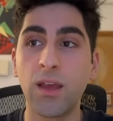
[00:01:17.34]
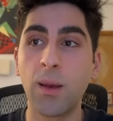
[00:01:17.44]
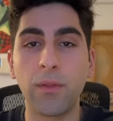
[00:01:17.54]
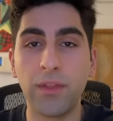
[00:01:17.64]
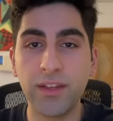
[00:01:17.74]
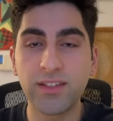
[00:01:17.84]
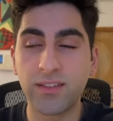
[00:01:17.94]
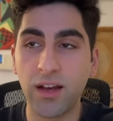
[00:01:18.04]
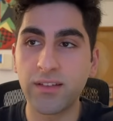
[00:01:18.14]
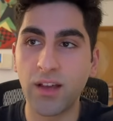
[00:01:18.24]
This
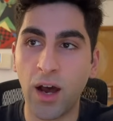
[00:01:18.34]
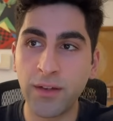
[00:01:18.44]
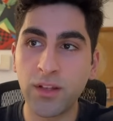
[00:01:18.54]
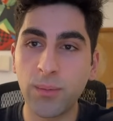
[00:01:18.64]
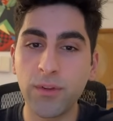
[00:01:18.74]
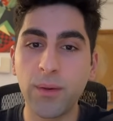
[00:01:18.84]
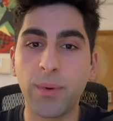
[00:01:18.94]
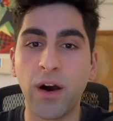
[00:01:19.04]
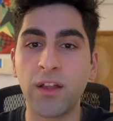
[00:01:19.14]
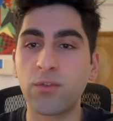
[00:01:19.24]
does undouble the
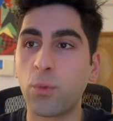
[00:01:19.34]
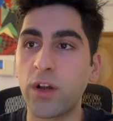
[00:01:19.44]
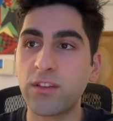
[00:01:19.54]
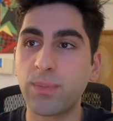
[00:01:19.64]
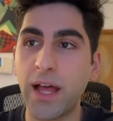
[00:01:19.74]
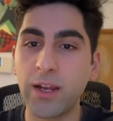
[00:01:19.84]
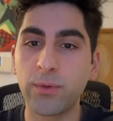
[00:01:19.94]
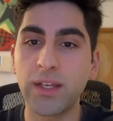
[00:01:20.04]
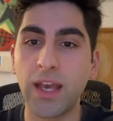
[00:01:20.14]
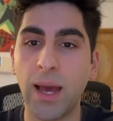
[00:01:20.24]
pawns once Black
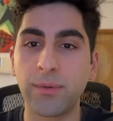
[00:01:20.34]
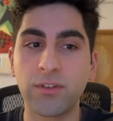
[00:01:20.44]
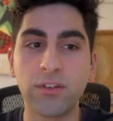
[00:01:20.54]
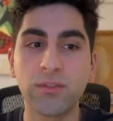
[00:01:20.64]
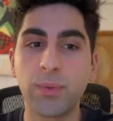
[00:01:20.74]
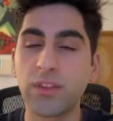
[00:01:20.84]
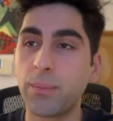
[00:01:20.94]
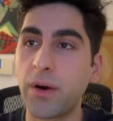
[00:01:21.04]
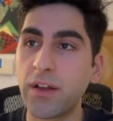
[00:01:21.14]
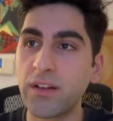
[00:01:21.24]
recaptures, but the
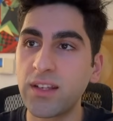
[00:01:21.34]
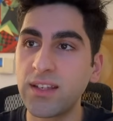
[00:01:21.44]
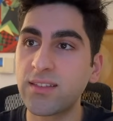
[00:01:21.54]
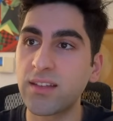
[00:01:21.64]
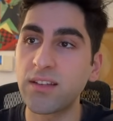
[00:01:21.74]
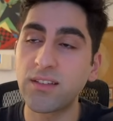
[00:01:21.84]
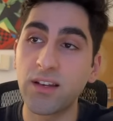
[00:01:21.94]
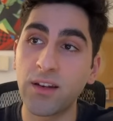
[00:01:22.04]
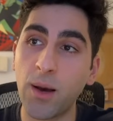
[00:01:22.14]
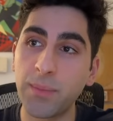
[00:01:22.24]
pawn on e6
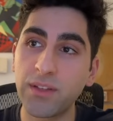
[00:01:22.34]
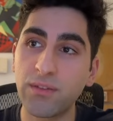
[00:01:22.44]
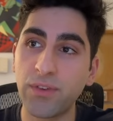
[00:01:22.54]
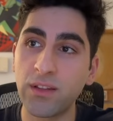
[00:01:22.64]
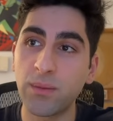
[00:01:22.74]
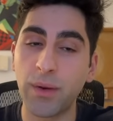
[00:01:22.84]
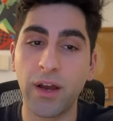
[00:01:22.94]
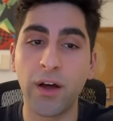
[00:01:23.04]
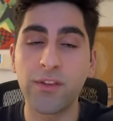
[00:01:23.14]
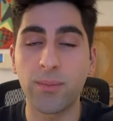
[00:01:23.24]
cannot be defended by
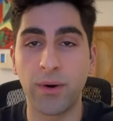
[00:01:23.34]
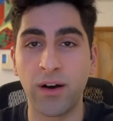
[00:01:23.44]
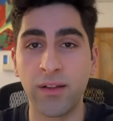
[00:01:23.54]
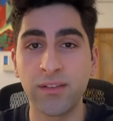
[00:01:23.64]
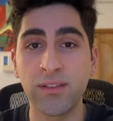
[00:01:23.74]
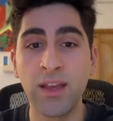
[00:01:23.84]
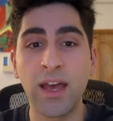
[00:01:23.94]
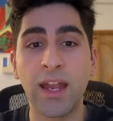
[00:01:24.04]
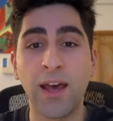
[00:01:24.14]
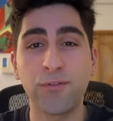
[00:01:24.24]
other pawns,
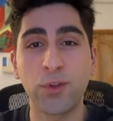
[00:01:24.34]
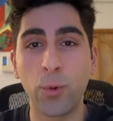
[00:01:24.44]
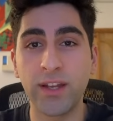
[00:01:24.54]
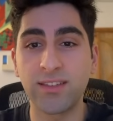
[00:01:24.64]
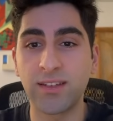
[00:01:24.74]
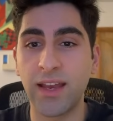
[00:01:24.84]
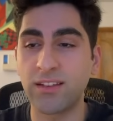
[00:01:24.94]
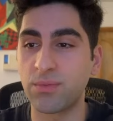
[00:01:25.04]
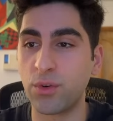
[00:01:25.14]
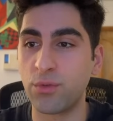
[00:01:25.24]
and after White's
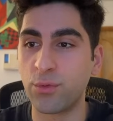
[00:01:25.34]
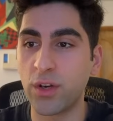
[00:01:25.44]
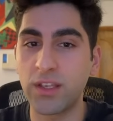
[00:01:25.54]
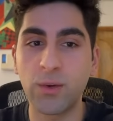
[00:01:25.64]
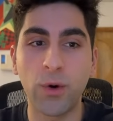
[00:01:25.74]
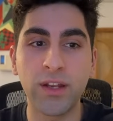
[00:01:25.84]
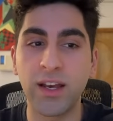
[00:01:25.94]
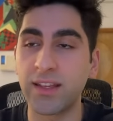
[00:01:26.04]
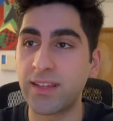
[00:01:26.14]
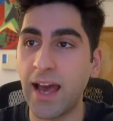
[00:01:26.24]
next move, rook e1
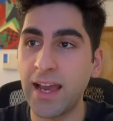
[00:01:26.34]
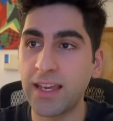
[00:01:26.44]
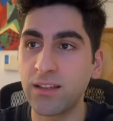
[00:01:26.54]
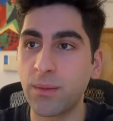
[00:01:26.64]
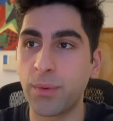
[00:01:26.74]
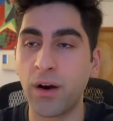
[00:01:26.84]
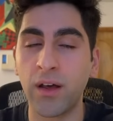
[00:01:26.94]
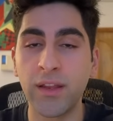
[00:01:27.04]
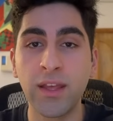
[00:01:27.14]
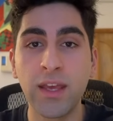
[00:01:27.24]
attacking the
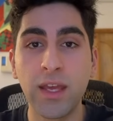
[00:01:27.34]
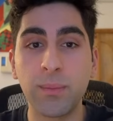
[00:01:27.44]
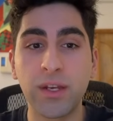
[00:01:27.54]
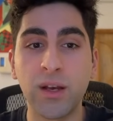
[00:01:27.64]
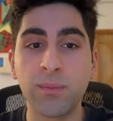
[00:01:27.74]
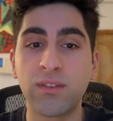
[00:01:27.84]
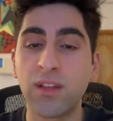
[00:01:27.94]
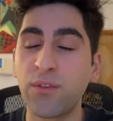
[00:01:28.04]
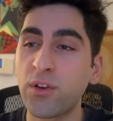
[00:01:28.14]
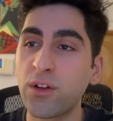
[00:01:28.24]
pawn, it becomes
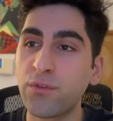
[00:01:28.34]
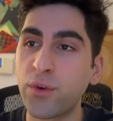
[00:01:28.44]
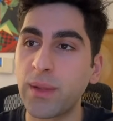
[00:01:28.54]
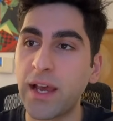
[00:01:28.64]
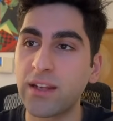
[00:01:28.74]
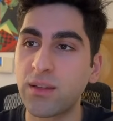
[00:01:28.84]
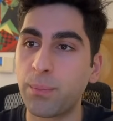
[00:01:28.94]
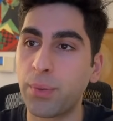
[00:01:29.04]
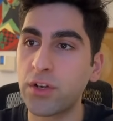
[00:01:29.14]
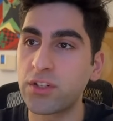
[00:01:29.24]
difficult for Black to
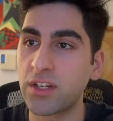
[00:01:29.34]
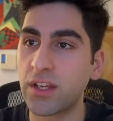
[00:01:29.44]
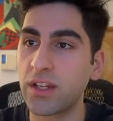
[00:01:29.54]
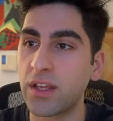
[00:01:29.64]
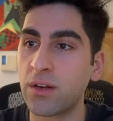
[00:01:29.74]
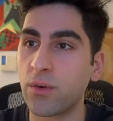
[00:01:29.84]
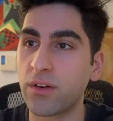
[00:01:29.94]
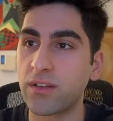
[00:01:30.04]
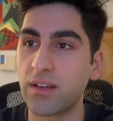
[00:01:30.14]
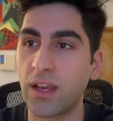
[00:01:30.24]
push it in
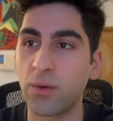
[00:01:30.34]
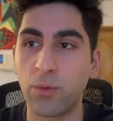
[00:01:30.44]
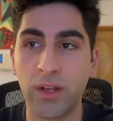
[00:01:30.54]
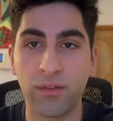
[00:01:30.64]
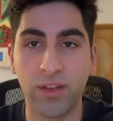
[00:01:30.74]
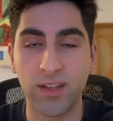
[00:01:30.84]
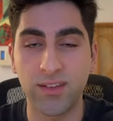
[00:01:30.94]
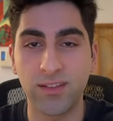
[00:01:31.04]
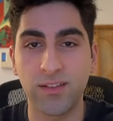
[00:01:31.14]
order to get rid of it.